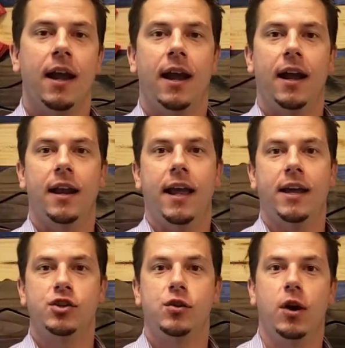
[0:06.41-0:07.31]
And
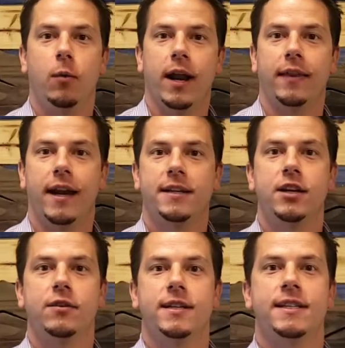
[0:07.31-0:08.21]
as you know, what I'd like to
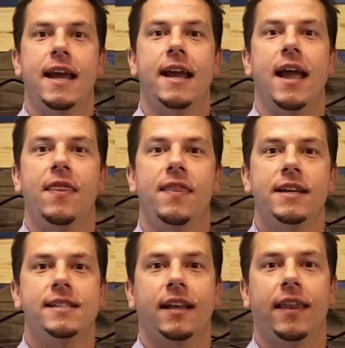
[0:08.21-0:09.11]
do is take
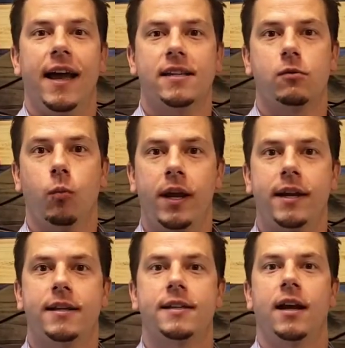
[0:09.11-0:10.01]
this last
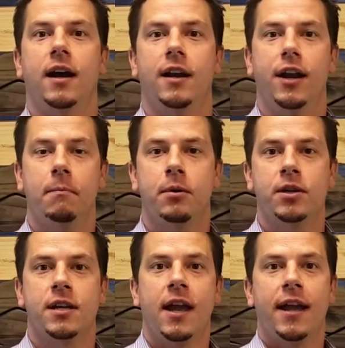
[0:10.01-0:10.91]
week's uh,
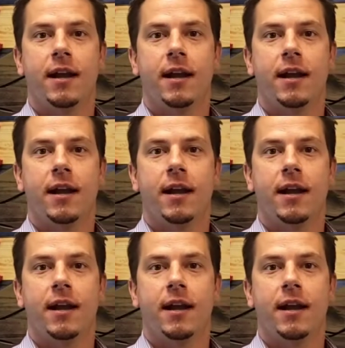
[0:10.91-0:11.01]
numbers,